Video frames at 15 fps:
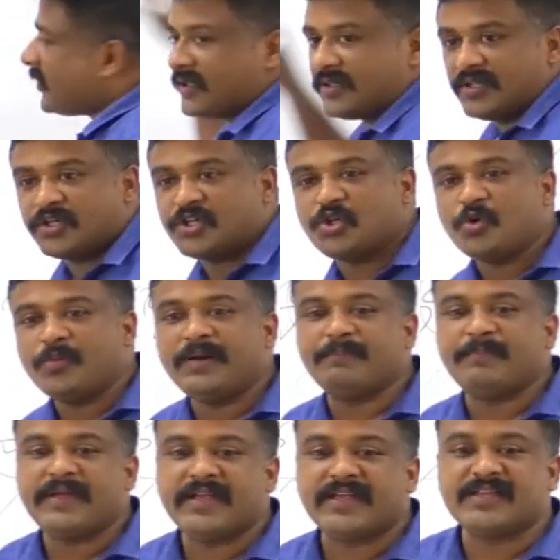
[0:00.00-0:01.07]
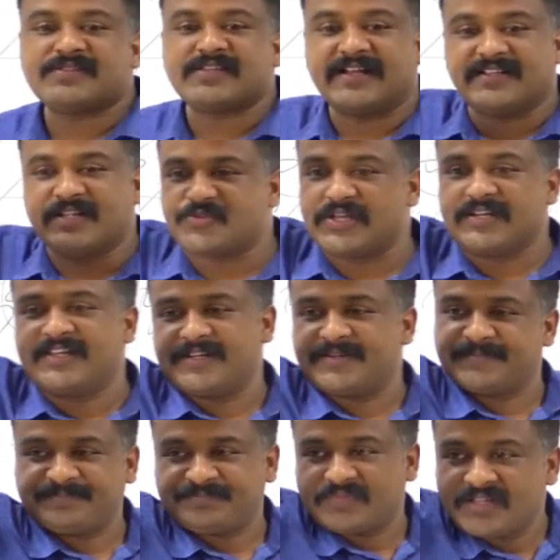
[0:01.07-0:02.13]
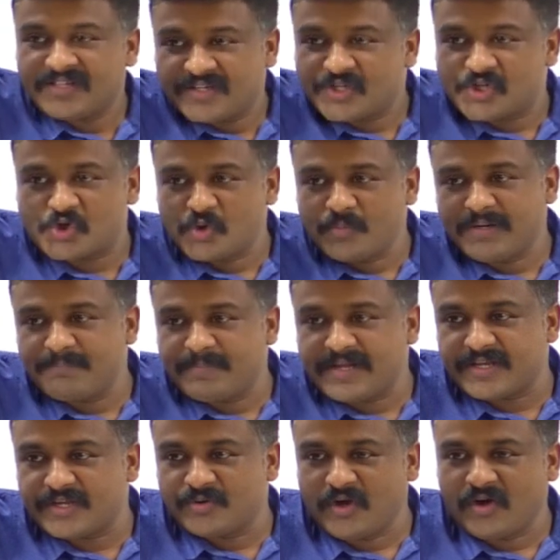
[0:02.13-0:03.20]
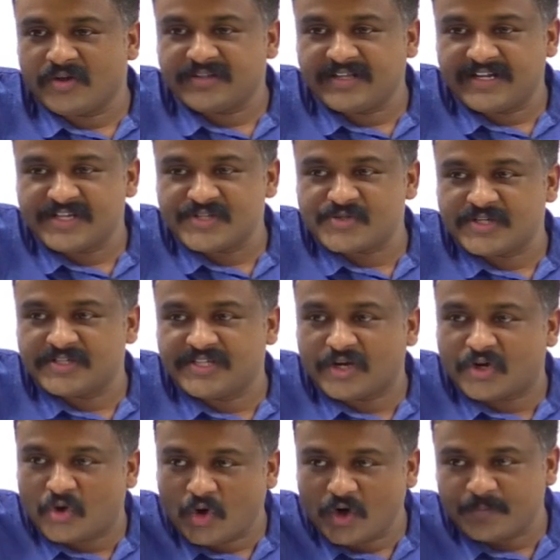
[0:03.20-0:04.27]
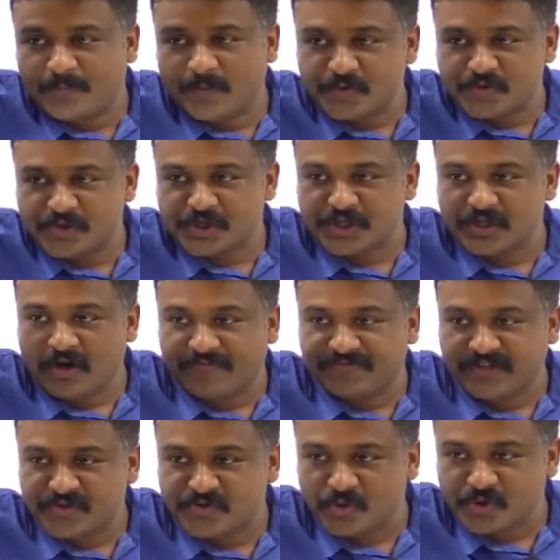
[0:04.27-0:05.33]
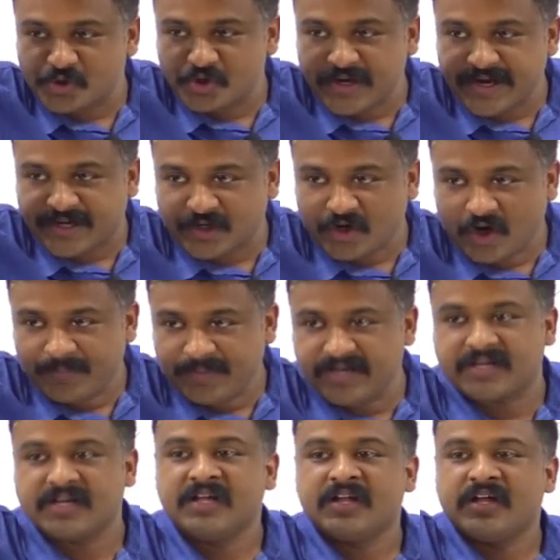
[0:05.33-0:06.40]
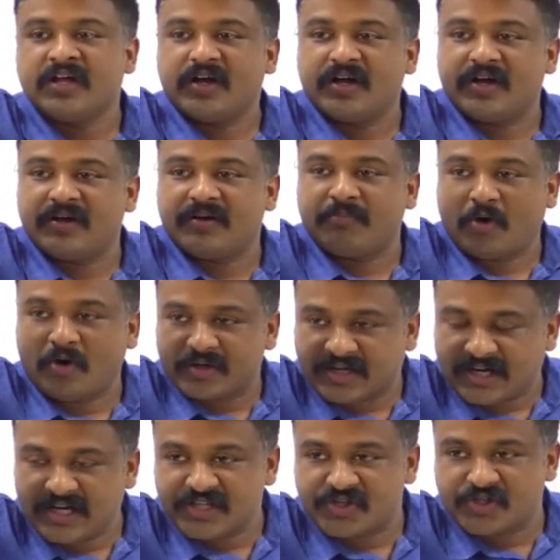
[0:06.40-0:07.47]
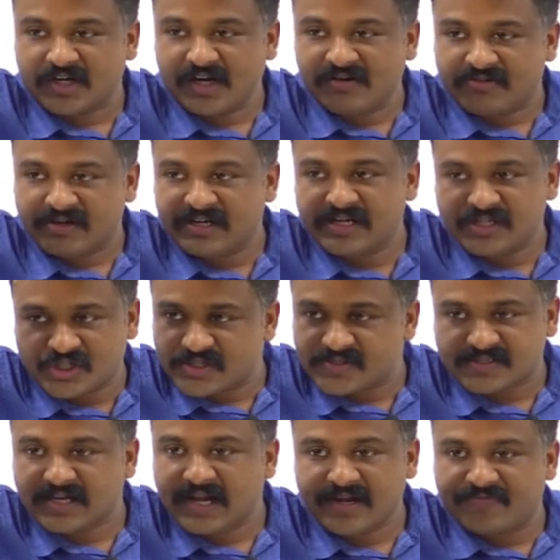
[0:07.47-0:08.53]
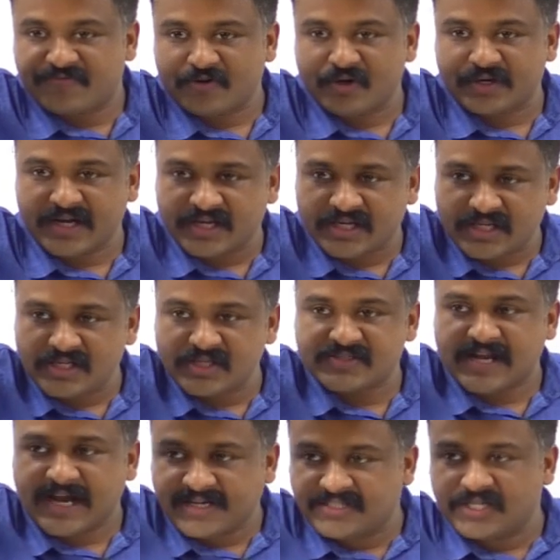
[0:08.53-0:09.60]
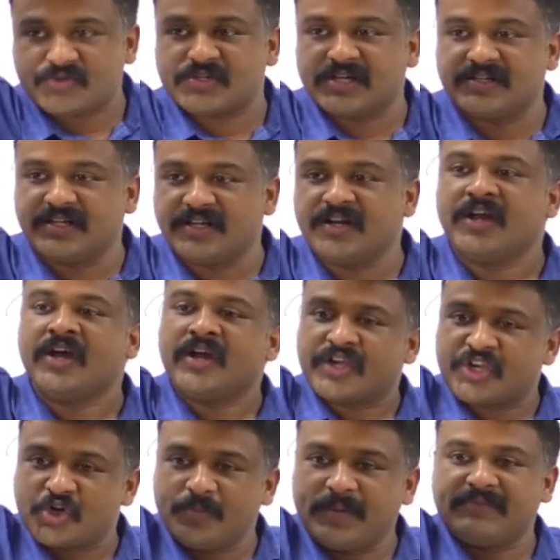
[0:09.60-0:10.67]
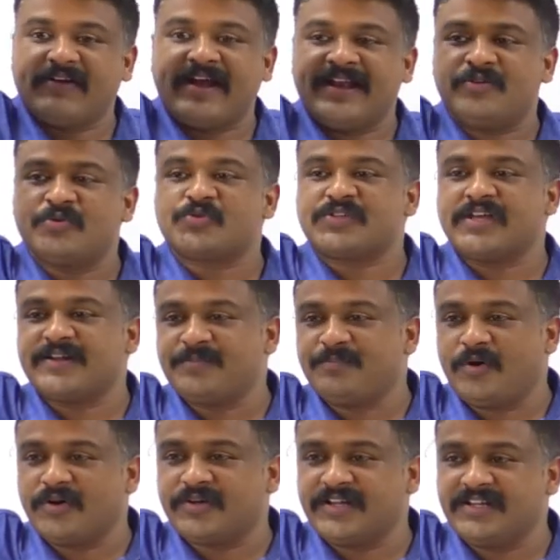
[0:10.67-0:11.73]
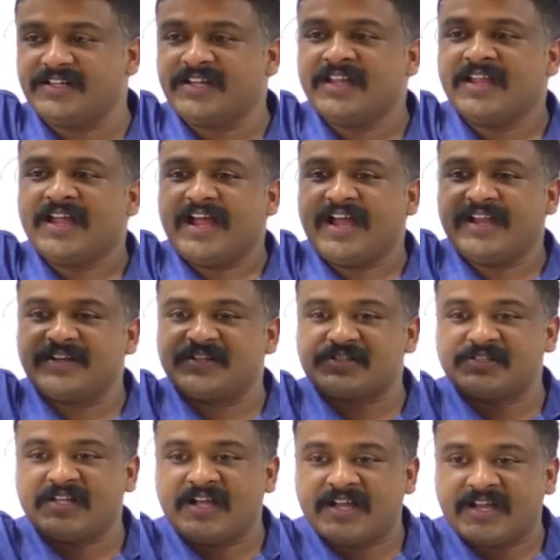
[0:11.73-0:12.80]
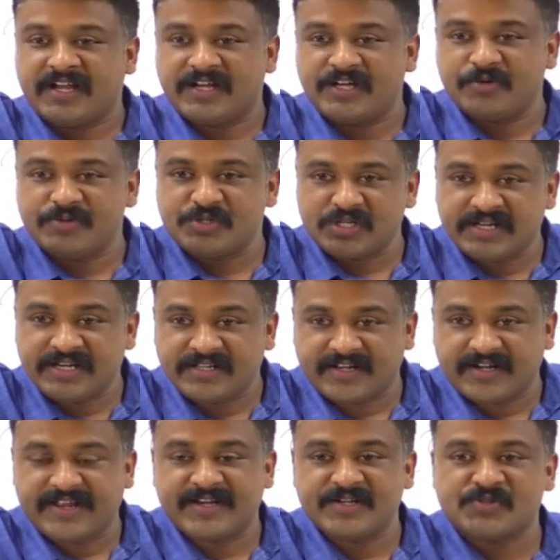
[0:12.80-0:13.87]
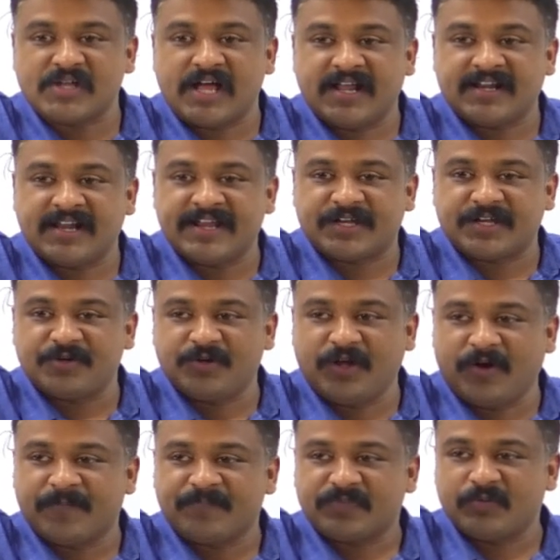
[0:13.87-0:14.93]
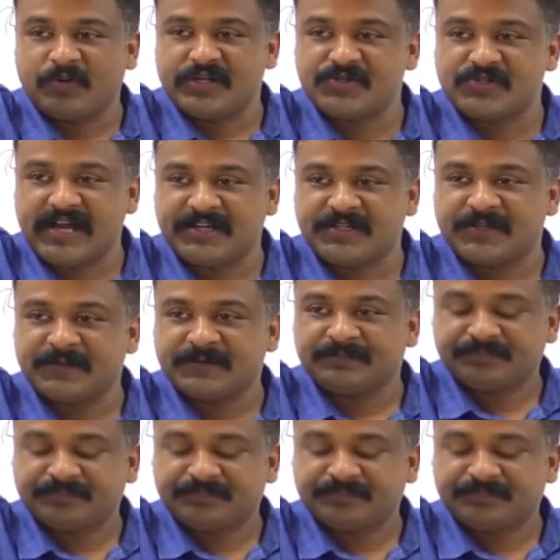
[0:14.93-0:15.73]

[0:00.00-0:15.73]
The human being is at the center. Human being, you know, that is at the core position of the socio-economic uh, or cultural religious life. Okay, he is at the center. Human values are important, and the individual ingredients are like, you know, what is that?